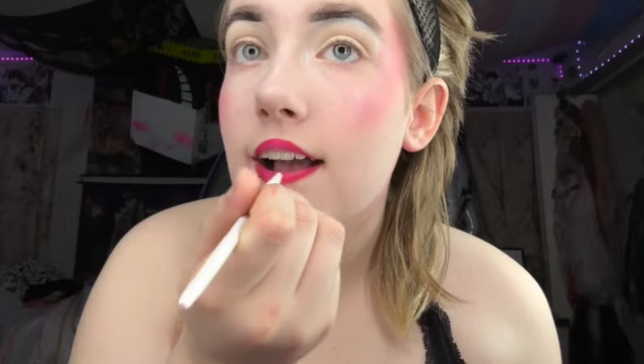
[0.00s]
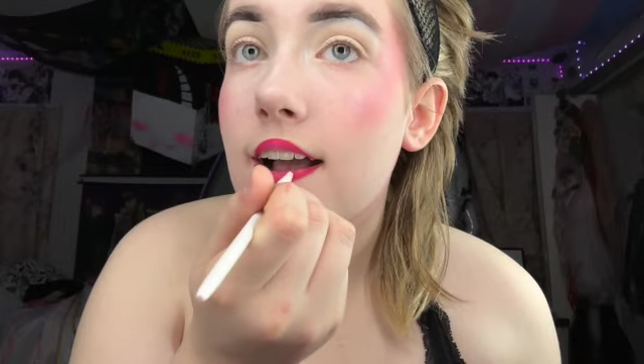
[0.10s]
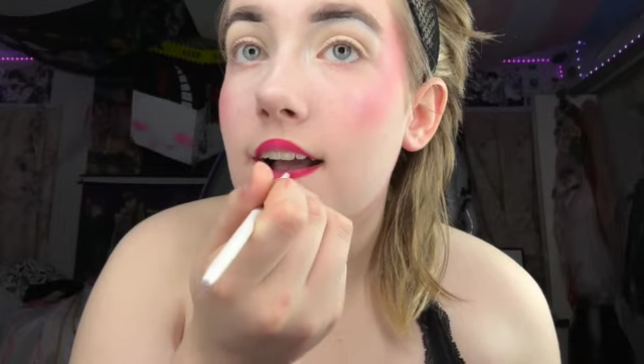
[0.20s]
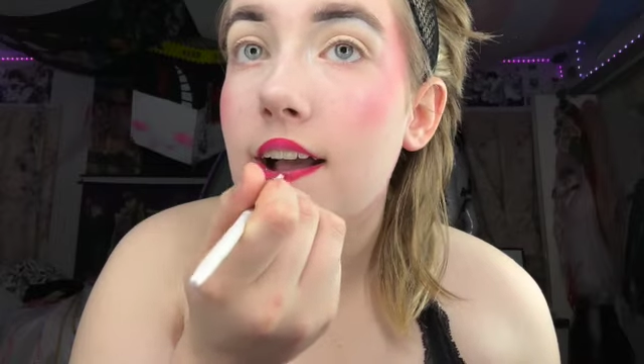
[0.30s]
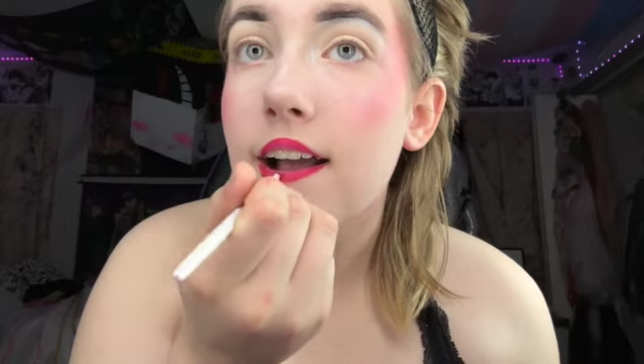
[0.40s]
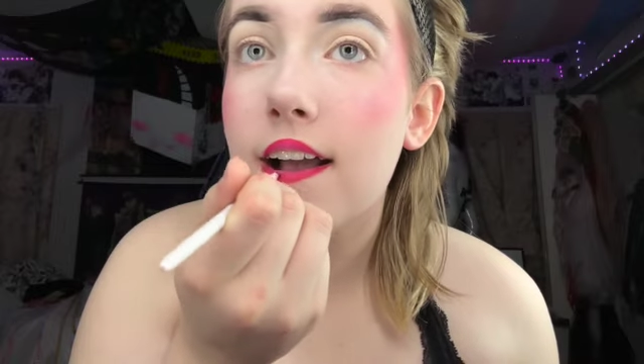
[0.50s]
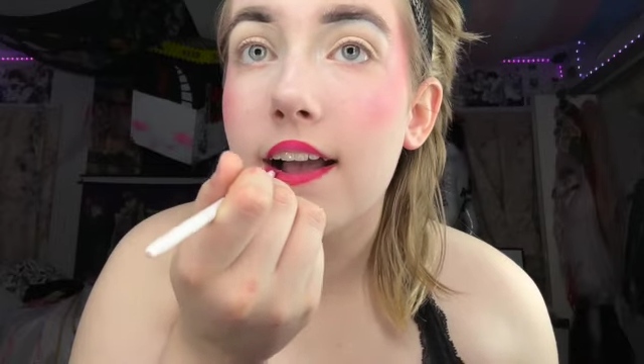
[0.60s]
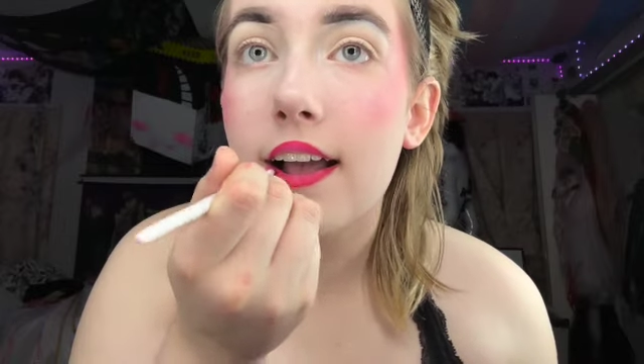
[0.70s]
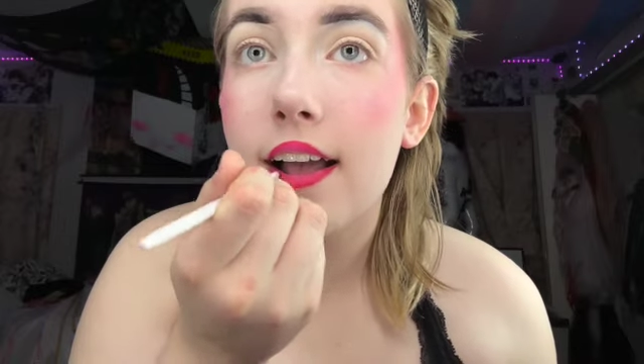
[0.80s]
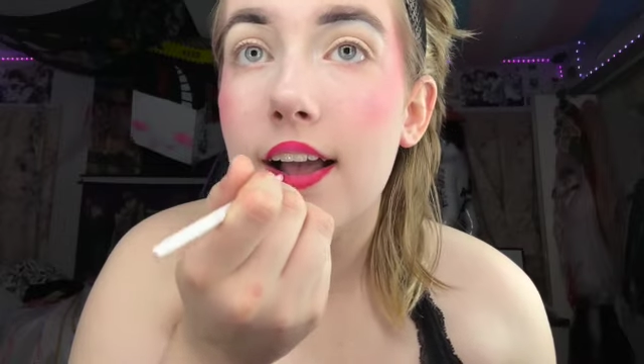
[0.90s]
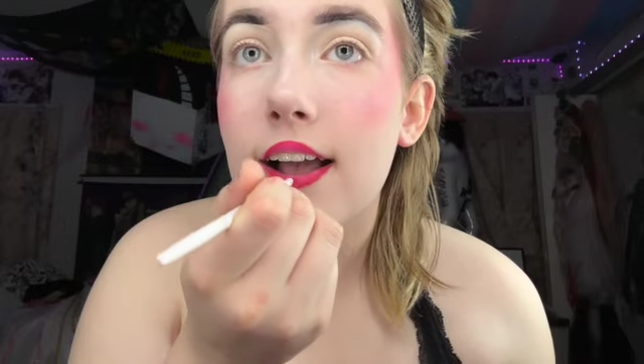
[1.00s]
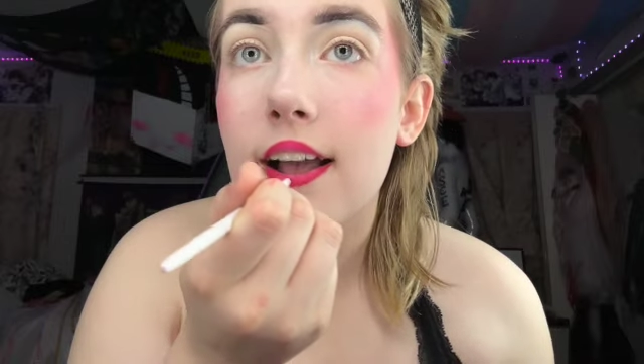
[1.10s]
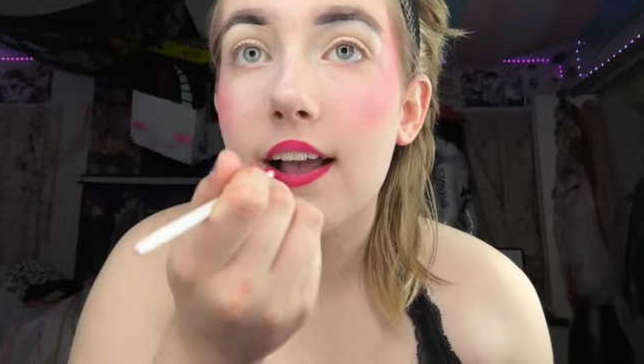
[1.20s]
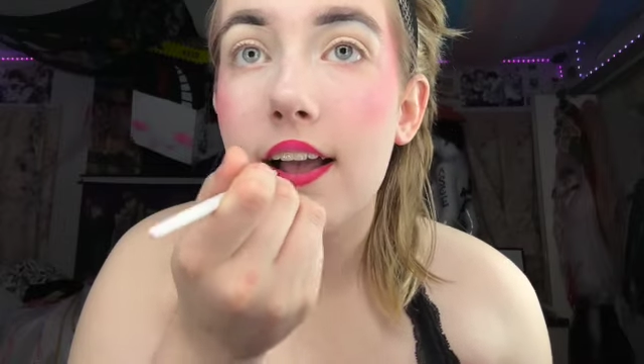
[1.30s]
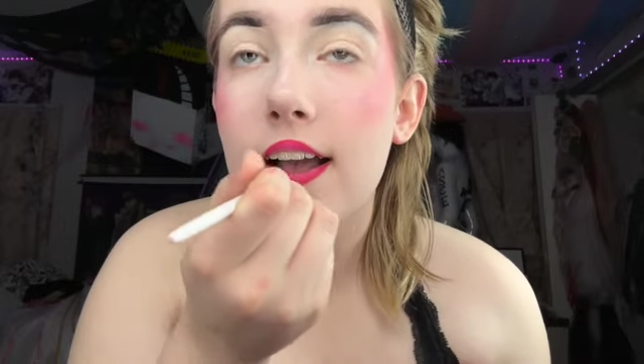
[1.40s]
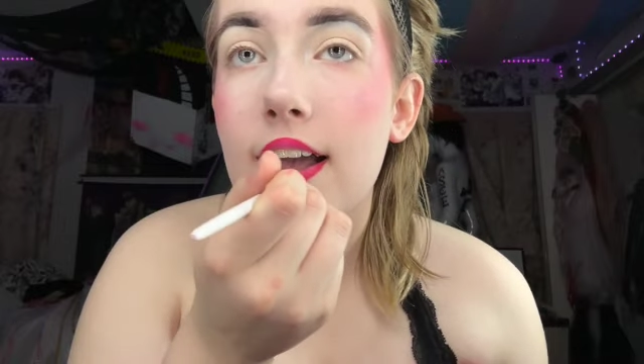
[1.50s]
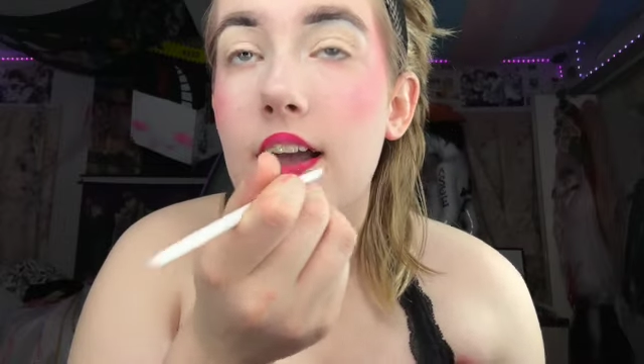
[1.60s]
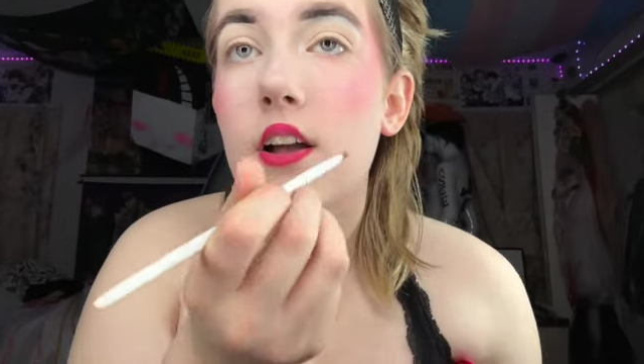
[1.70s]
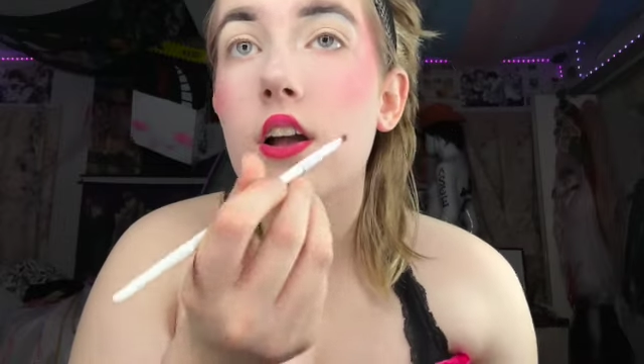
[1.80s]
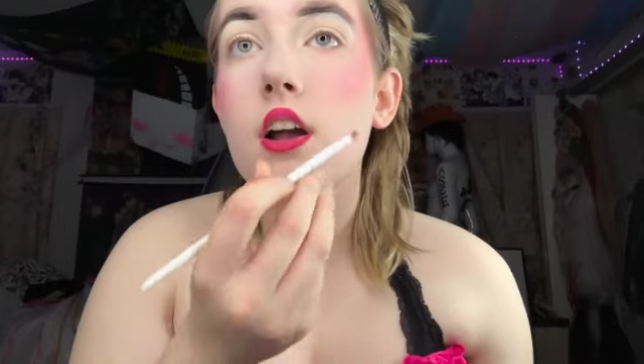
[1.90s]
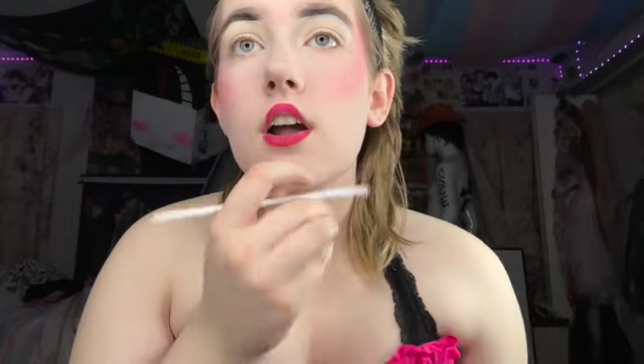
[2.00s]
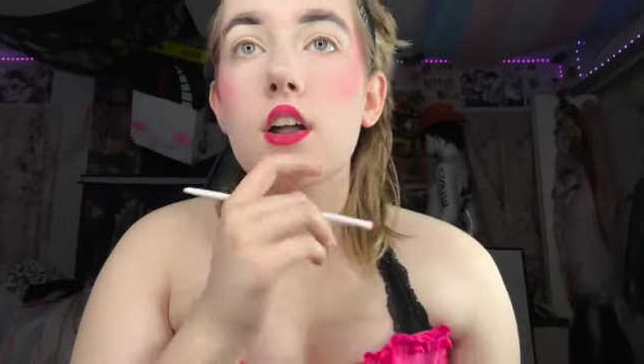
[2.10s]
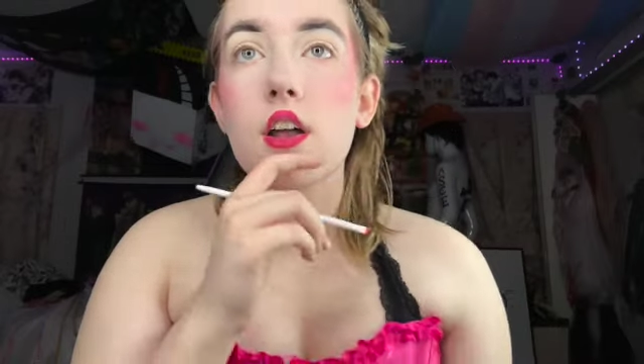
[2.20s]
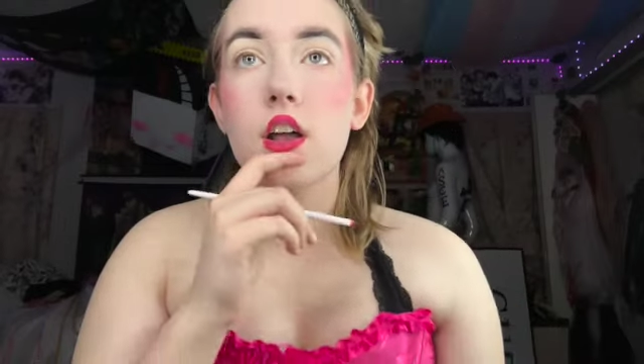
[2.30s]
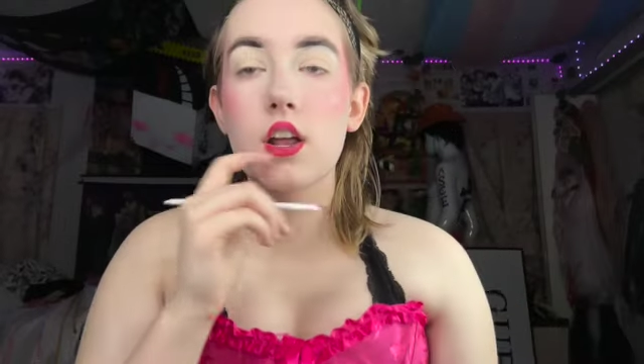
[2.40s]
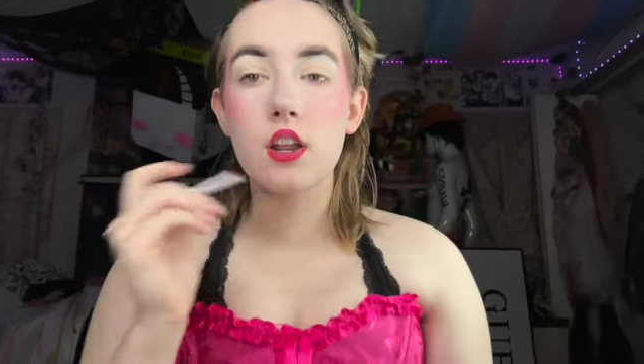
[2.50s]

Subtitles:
lip liner with pink eyeshadow.